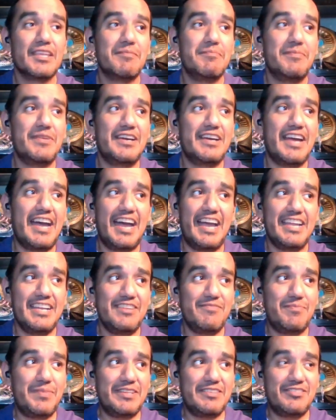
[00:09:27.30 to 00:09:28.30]
But
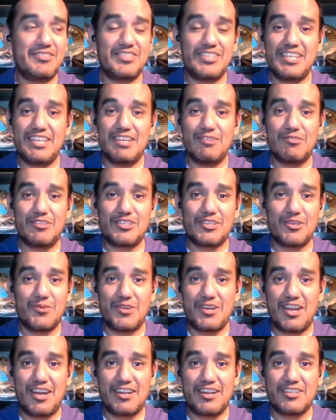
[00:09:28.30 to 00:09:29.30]
I've been seeing what's
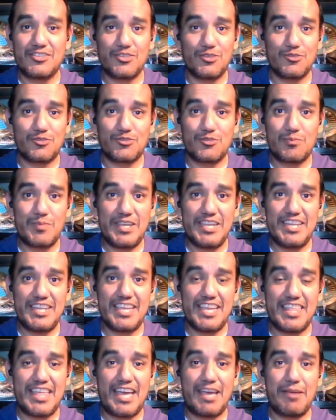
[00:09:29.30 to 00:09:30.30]
going on in social
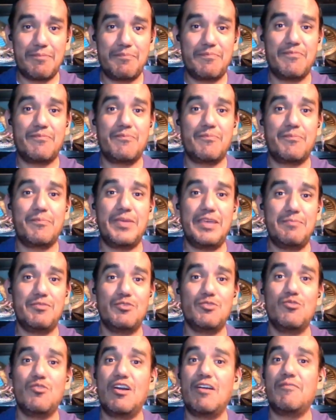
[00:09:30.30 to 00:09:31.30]
media that people
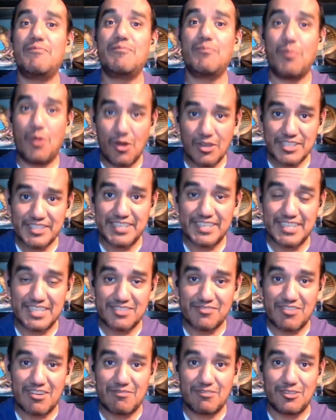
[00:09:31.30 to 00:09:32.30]
who have bought tickets
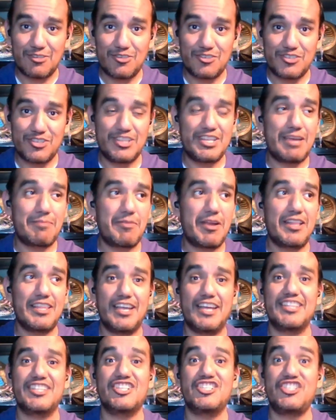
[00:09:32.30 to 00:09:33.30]
for Evolution that probably
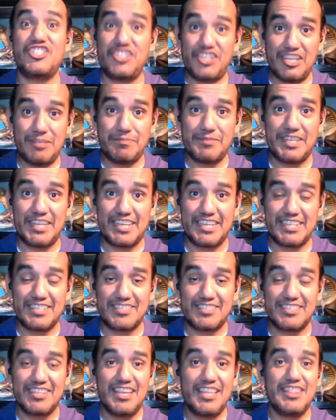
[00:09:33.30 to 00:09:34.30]
got the cheap
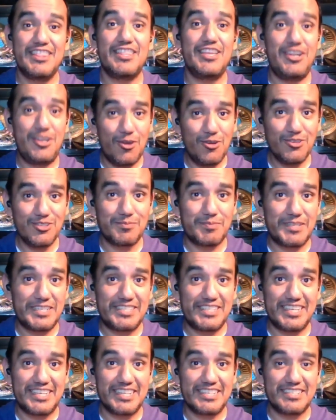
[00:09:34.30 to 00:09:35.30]
tickets, the nosebleed
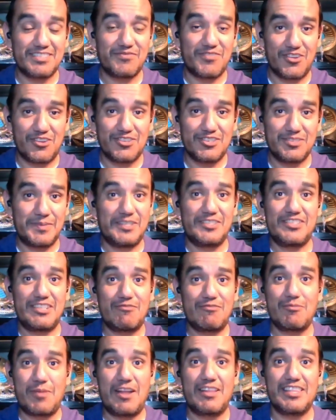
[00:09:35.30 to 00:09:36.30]
tickets first, because they
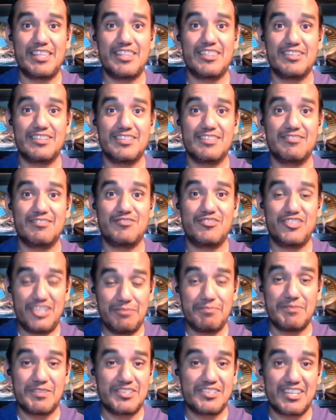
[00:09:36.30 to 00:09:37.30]
were probably the
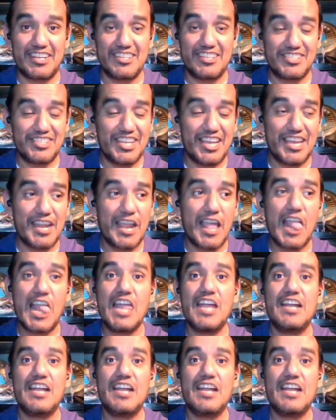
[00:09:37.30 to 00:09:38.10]
cheapest, like I said,